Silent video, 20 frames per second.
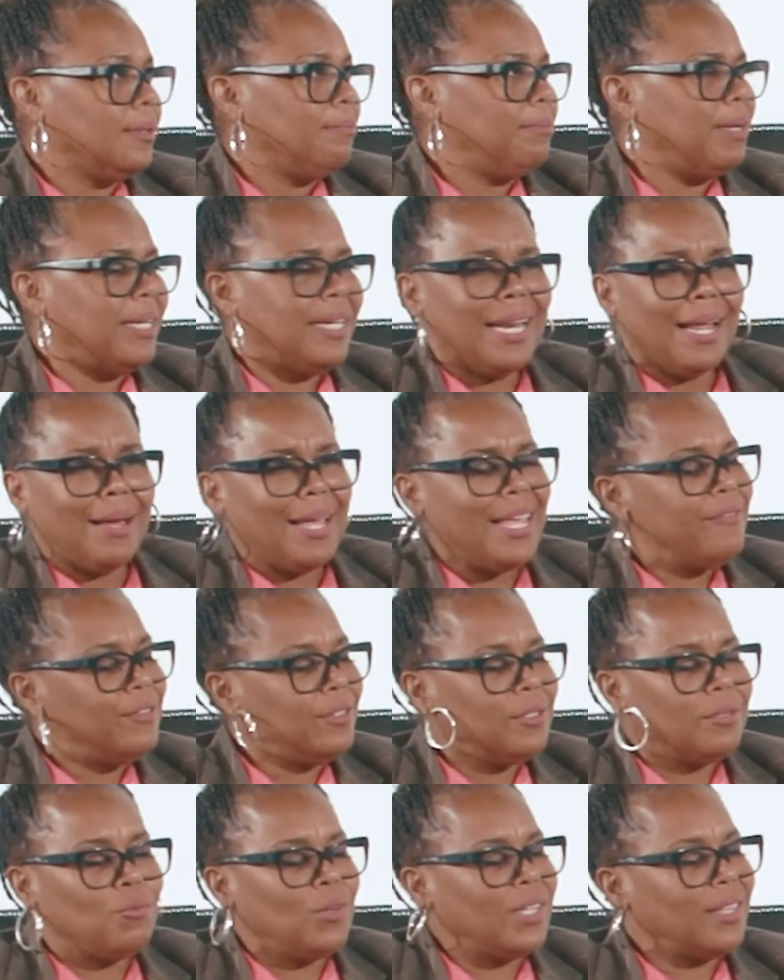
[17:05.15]
But
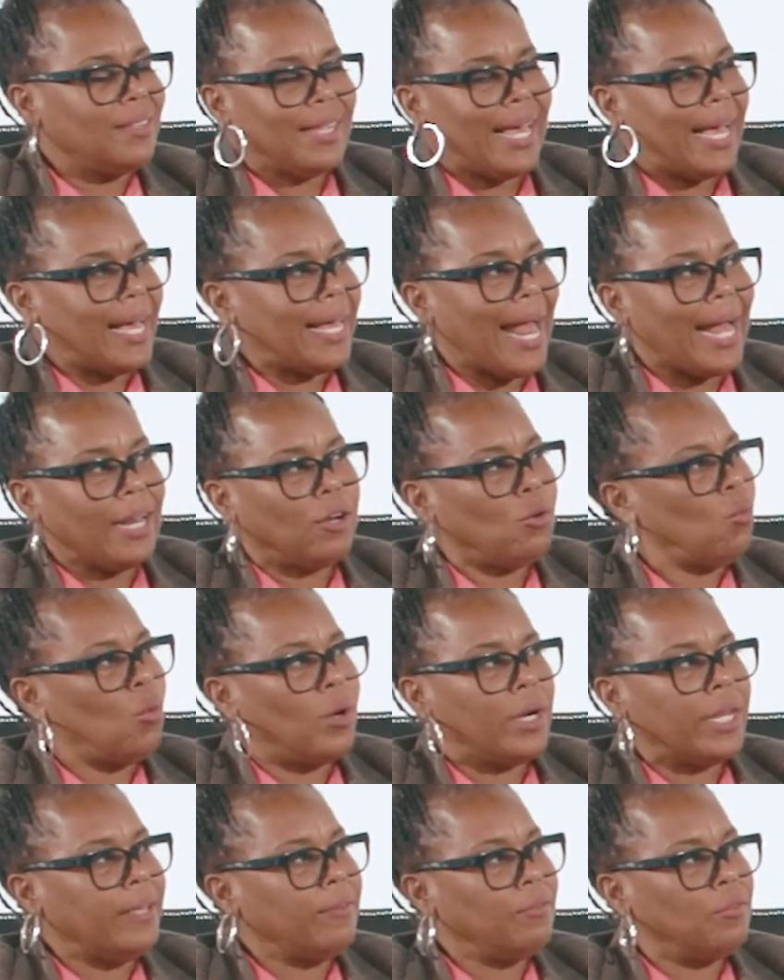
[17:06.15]
even with that, I don't
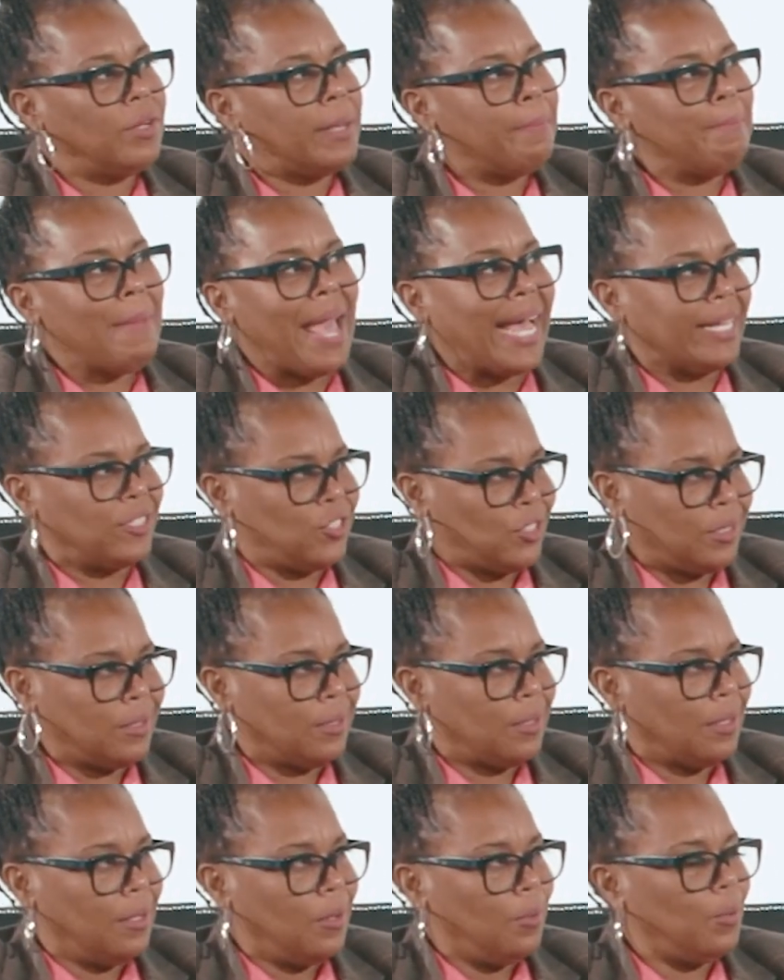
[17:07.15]
want to even imagine
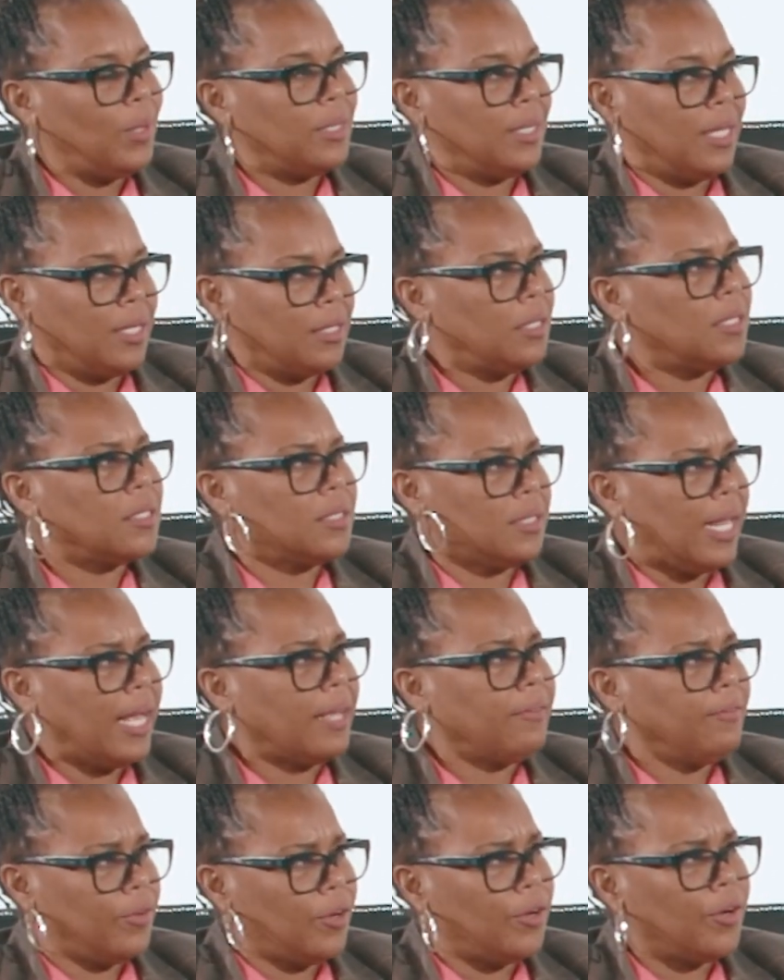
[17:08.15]
what that looks
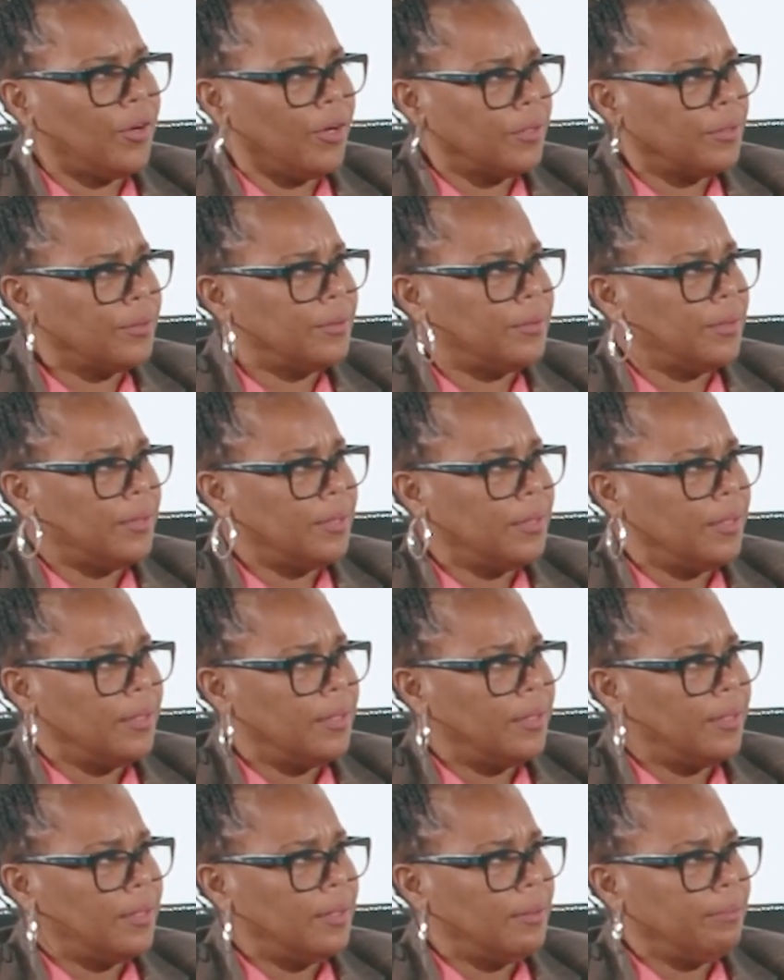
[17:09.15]
like for her.
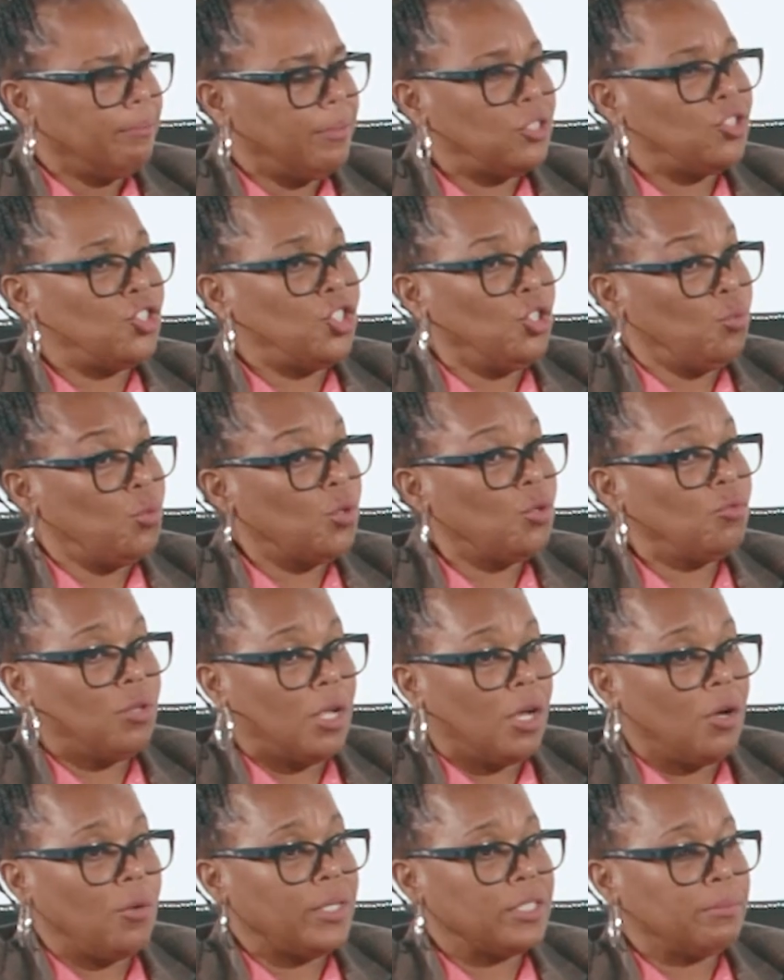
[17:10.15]
But she will
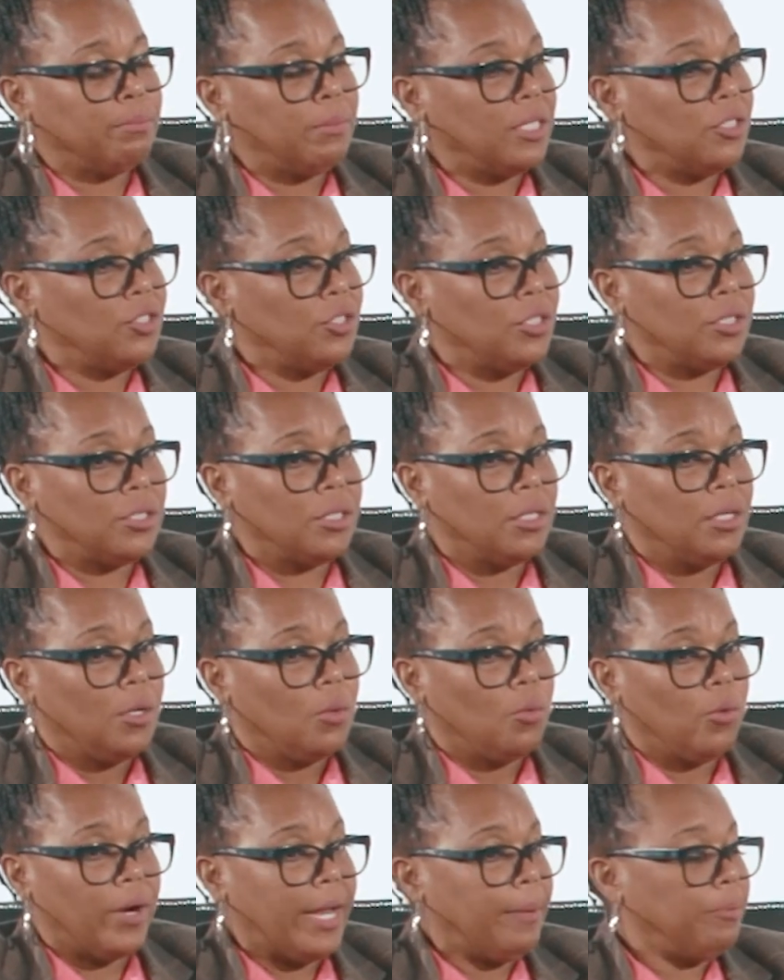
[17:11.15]
know as much as
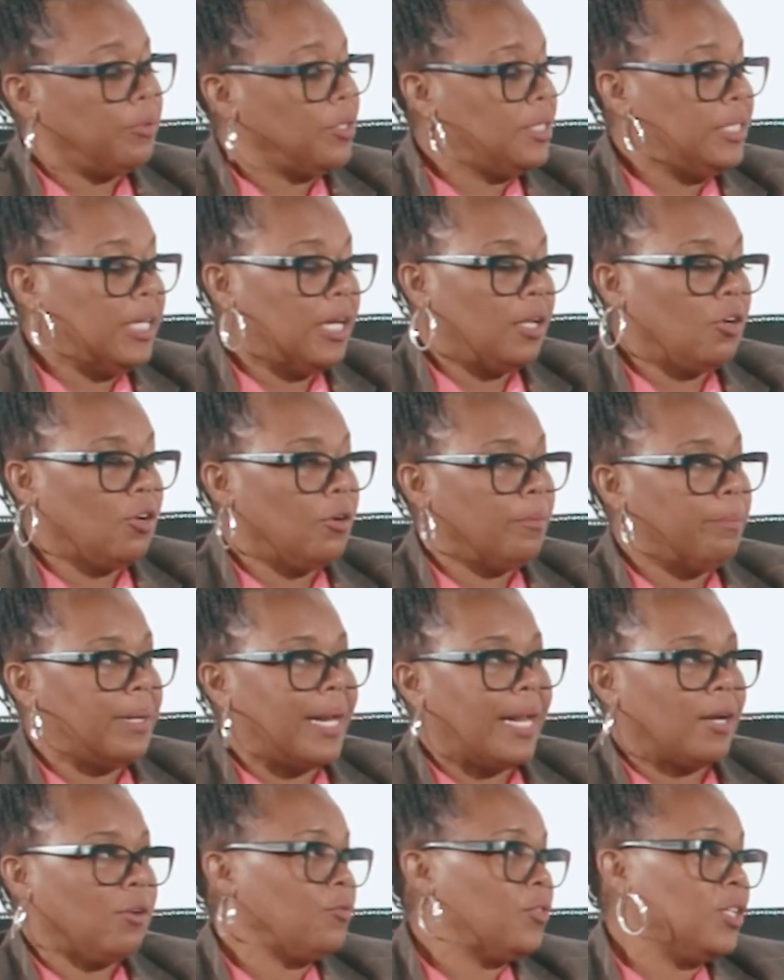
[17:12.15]
we're able to tell her,
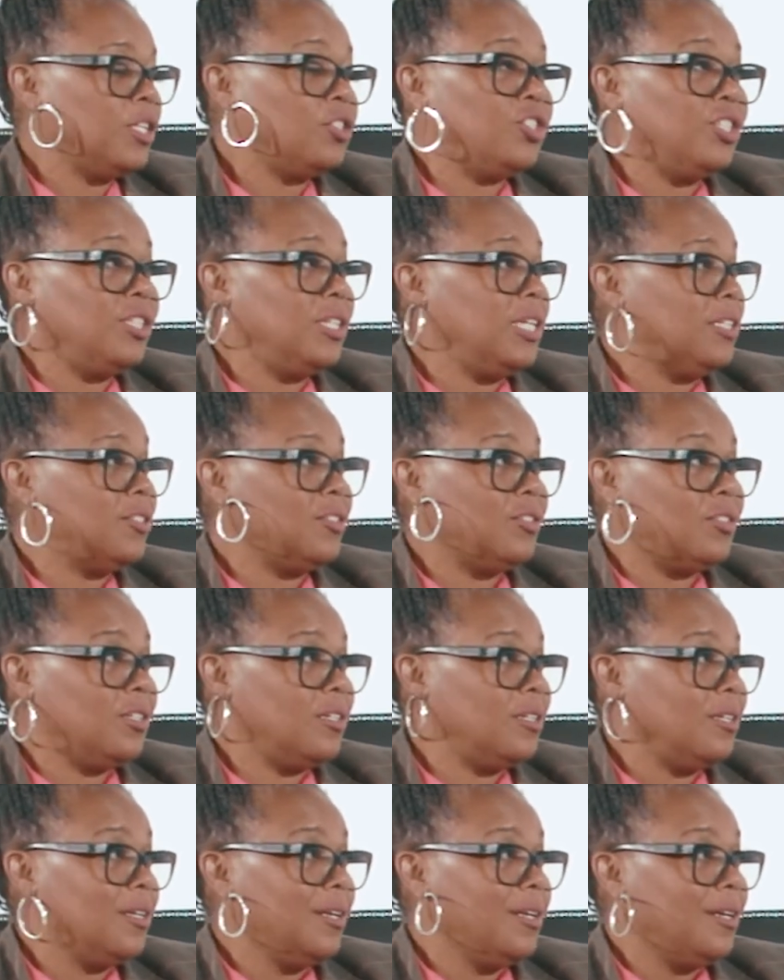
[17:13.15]
but I don't think she needs
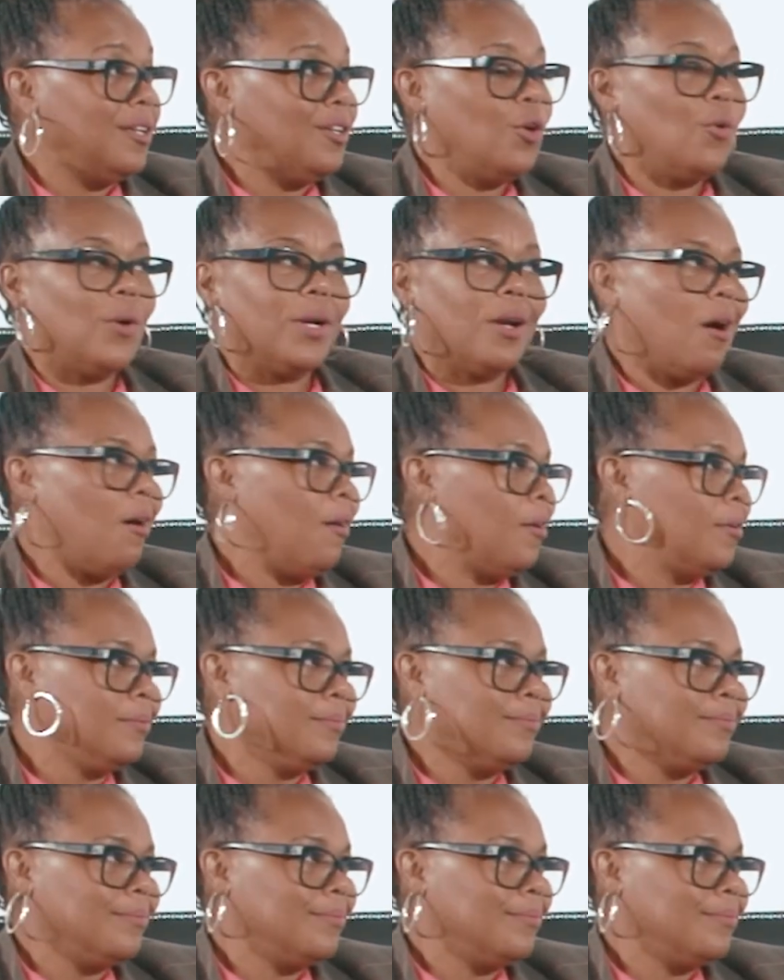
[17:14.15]
to know it all.